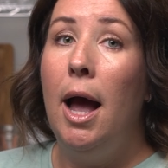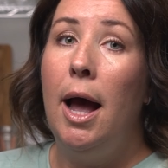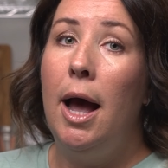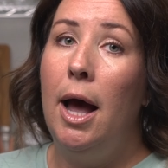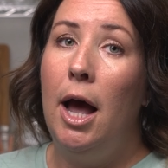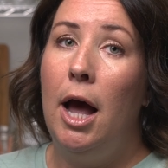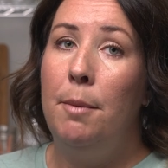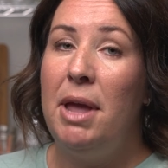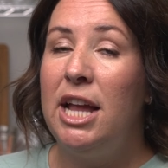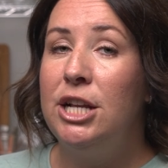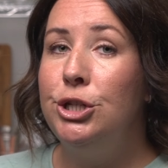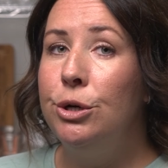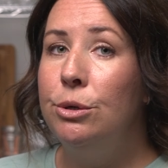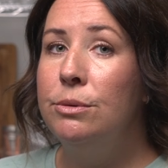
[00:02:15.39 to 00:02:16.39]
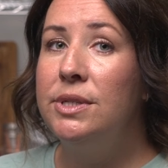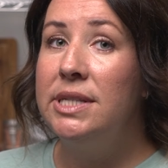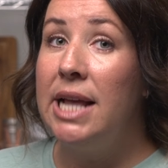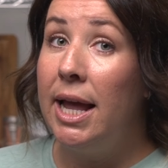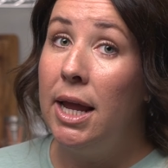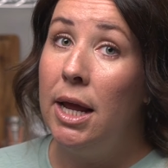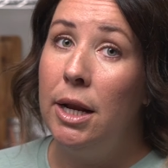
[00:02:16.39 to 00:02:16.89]
and don't
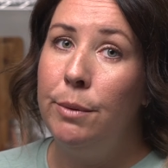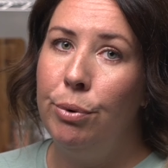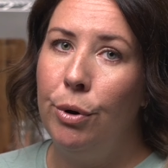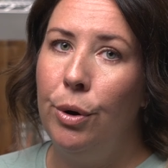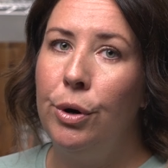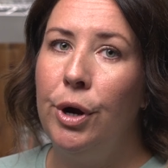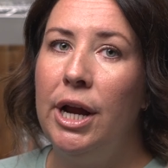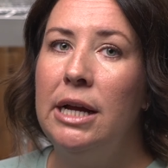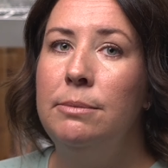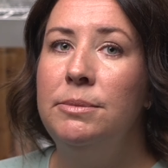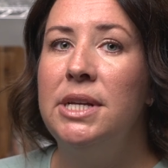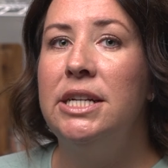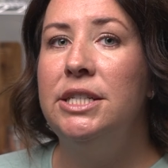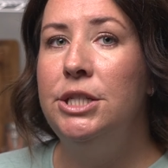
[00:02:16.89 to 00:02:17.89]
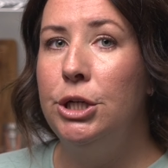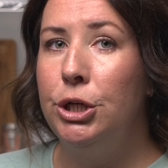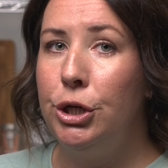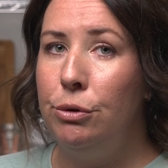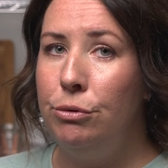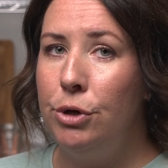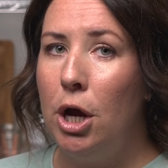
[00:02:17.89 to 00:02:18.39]
set any programs until
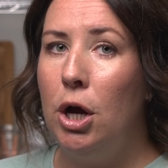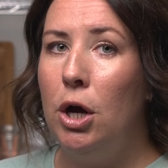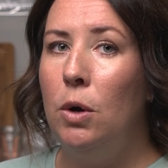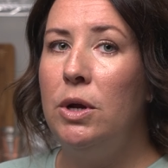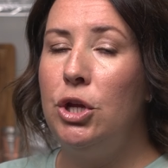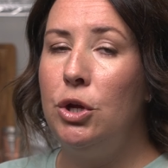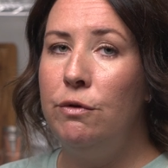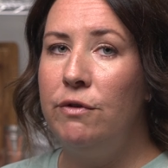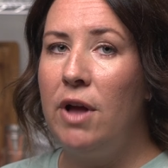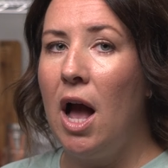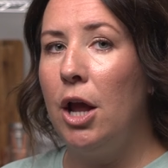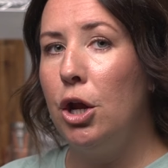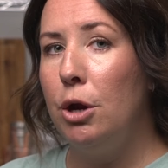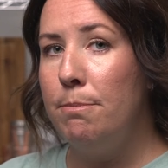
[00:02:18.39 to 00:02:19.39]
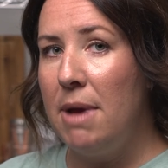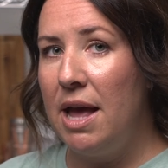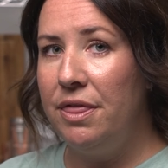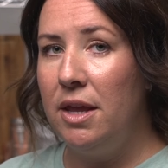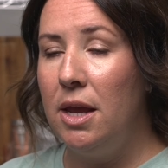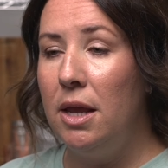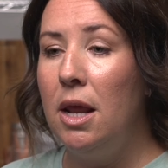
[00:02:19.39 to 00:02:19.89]
you know and you've got your
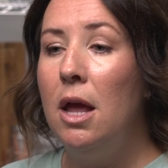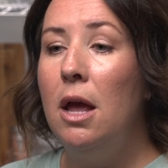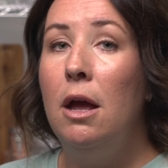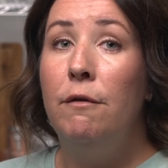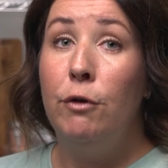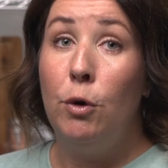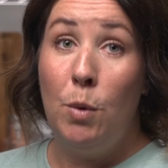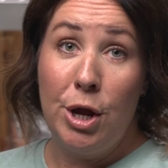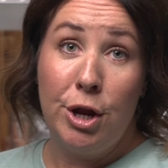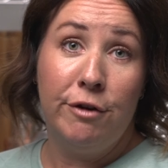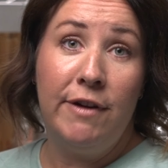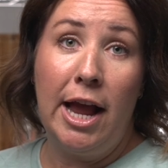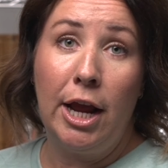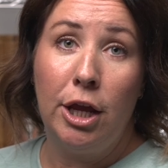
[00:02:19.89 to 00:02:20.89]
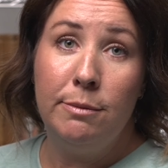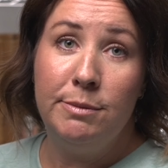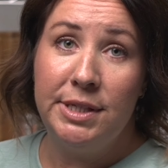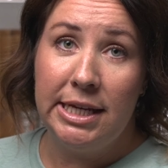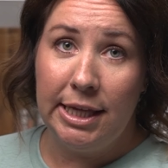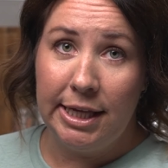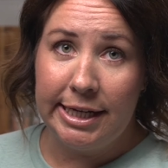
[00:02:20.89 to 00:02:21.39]
method for what you're vacuum
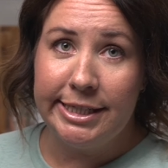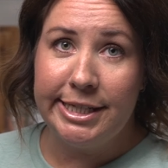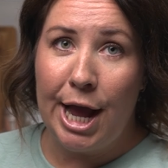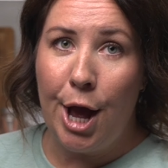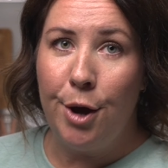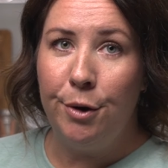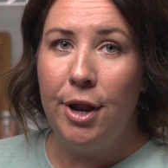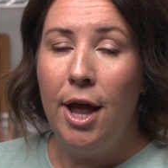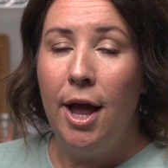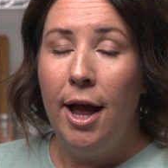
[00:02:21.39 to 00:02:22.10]
sealing down.